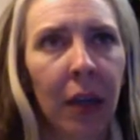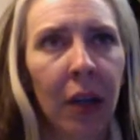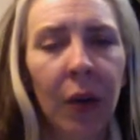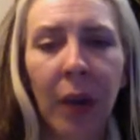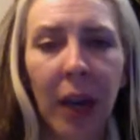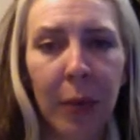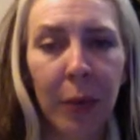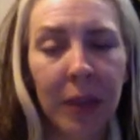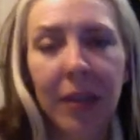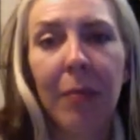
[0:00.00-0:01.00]
Okay, but
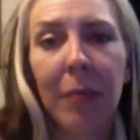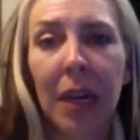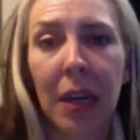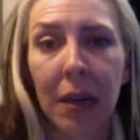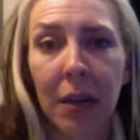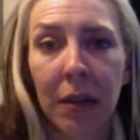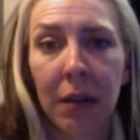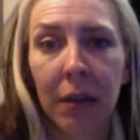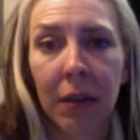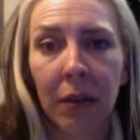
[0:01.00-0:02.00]
what does that mean?
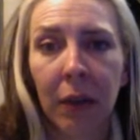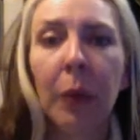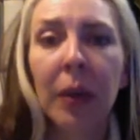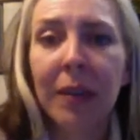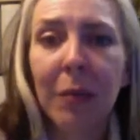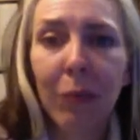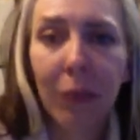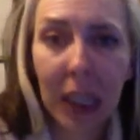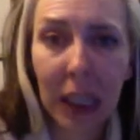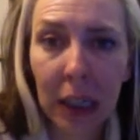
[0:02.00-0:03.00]
Right? What does it
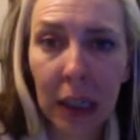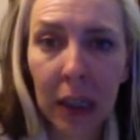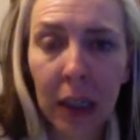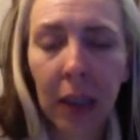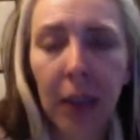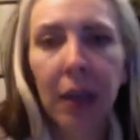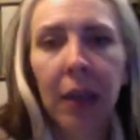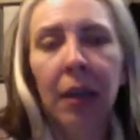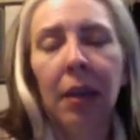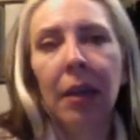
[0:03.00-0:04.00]
mean?
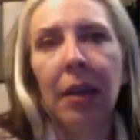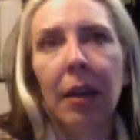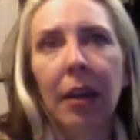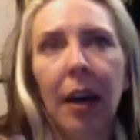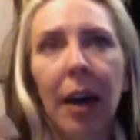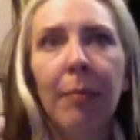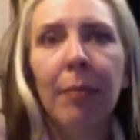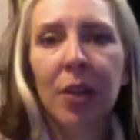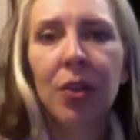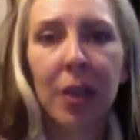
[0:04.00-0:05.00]
I'm
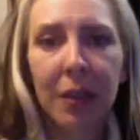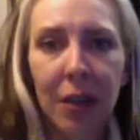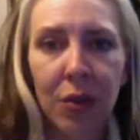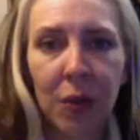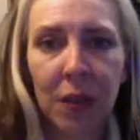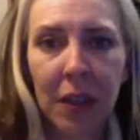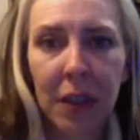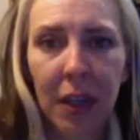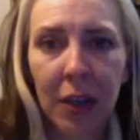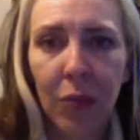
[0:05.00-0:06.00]
much less
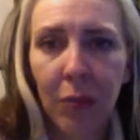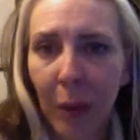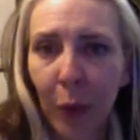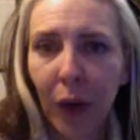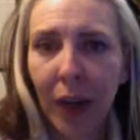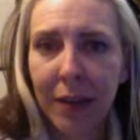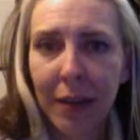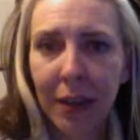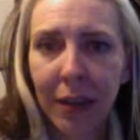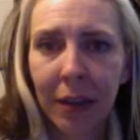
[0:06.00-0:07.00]
interested in you
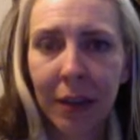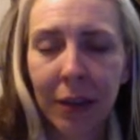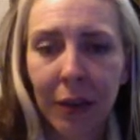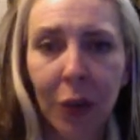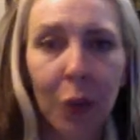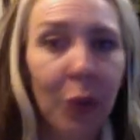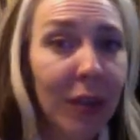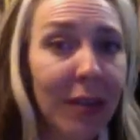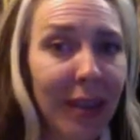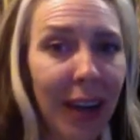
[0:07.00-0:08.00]
memorizing the
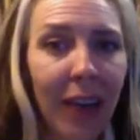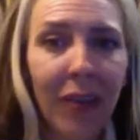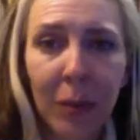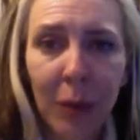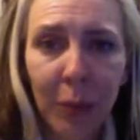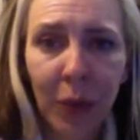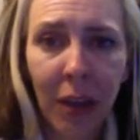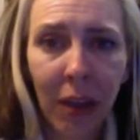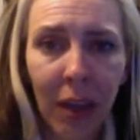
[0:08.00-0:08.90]
words that I've come up with.